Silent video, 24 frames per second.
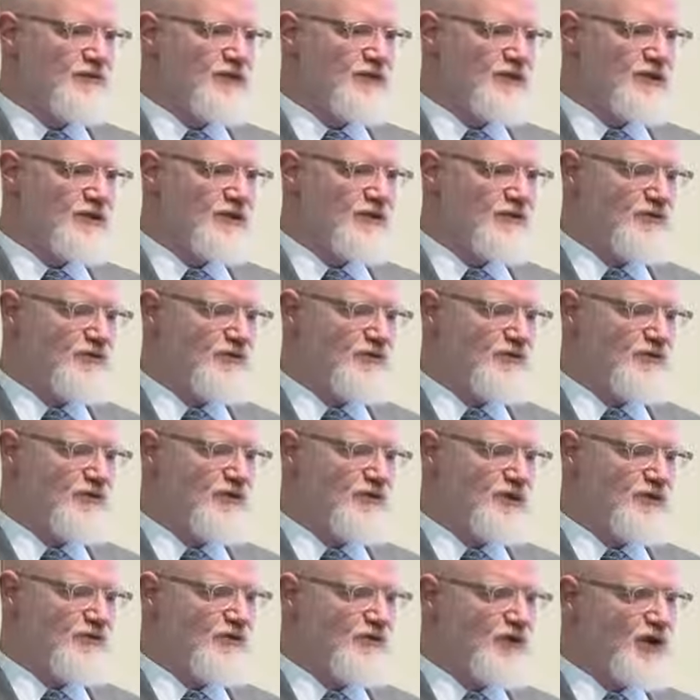to
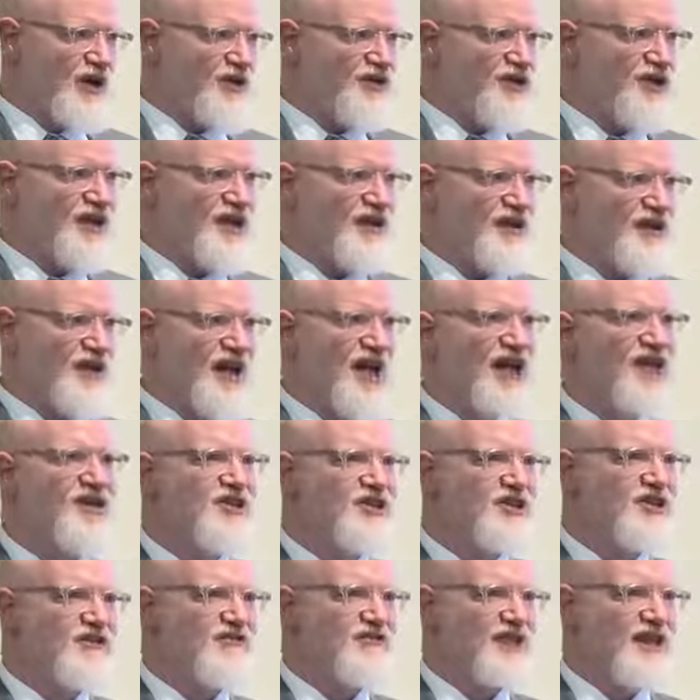spread the
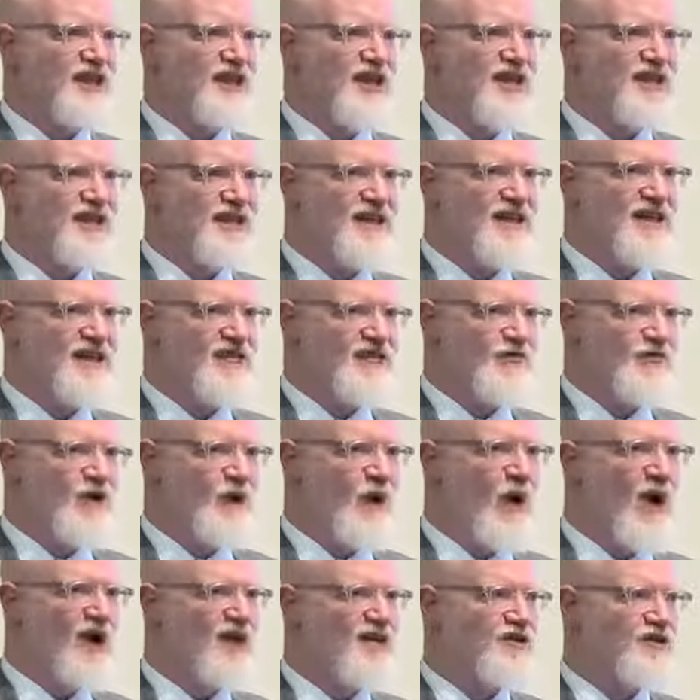contagion of these ideas
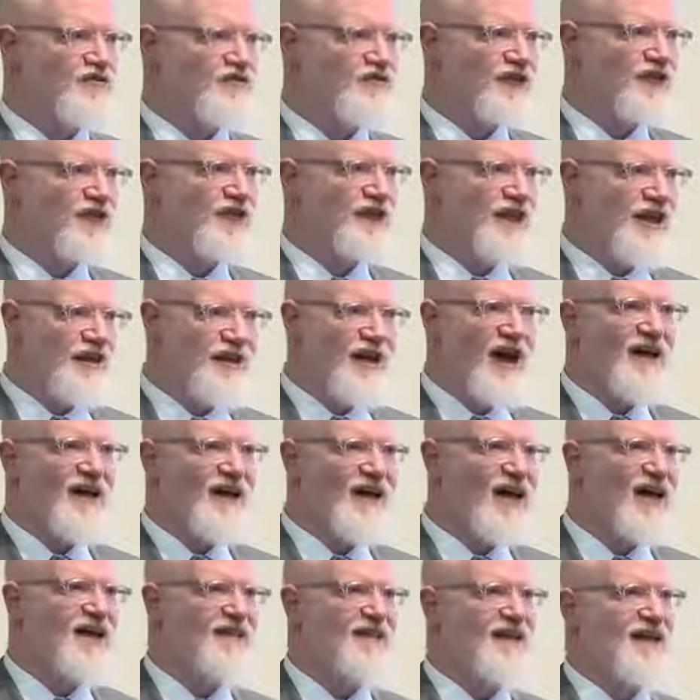requires really a lot of
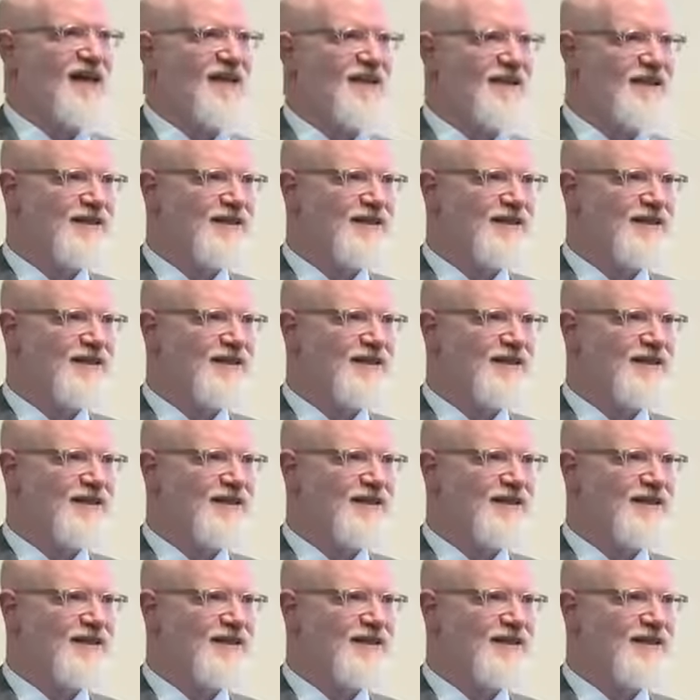contact